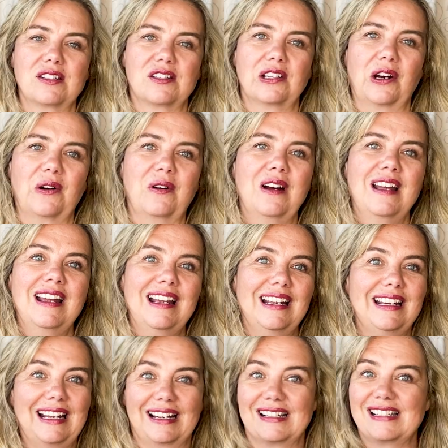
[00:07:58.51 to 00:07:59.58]
so,
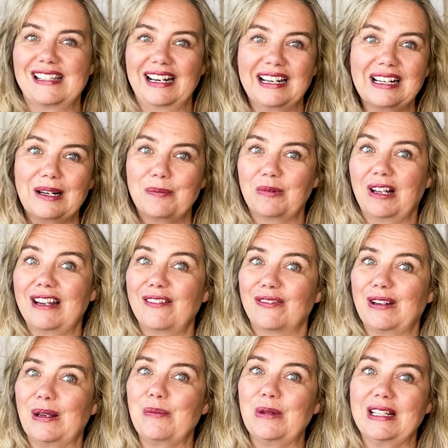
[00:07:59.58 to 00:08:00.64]
yeah, setting up life
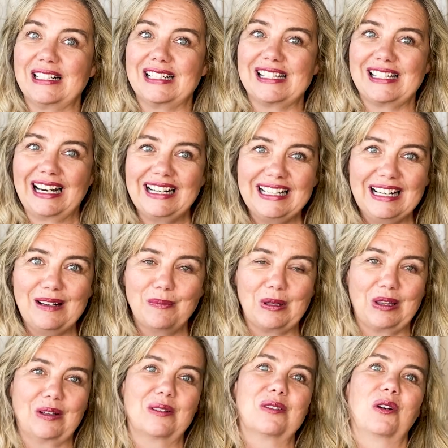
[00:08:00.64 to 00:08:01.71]
can be exciting, but
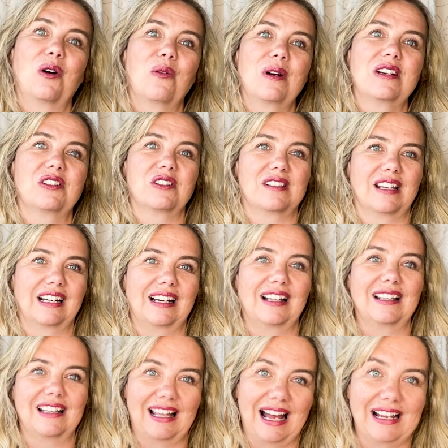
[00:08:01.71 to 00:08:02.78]
there's always just like a
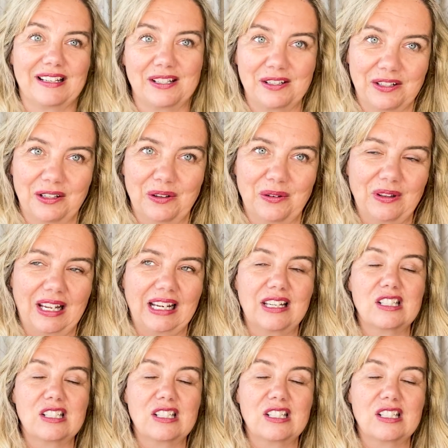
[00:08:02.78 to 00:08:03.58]
lot to do. Like,